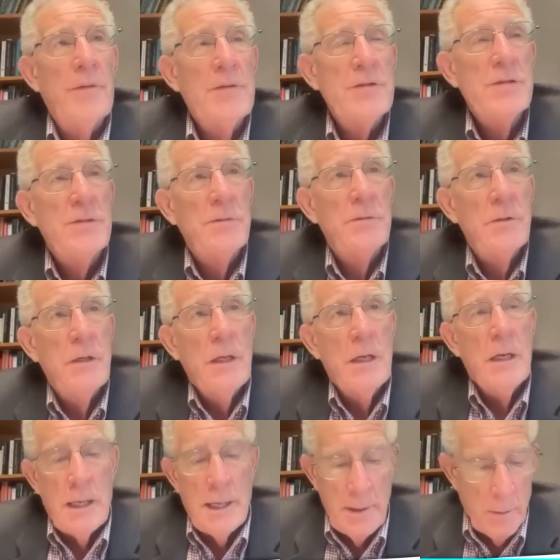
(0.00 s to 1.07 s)
it's,
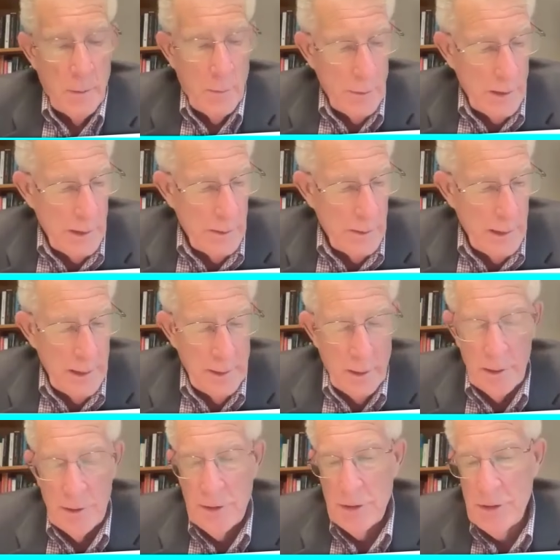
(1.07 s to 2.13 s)
in
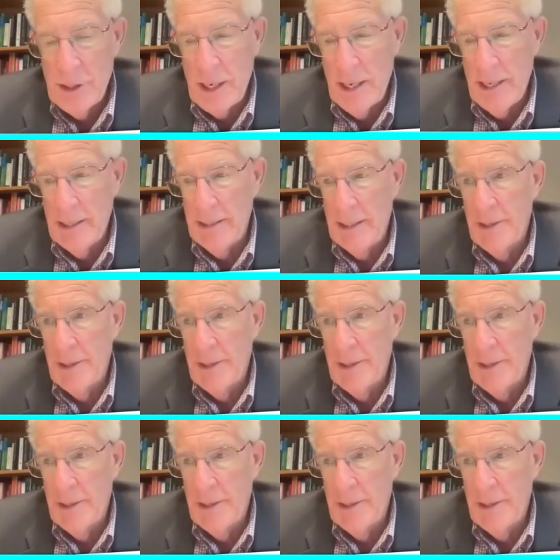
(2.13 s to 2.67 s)
our society,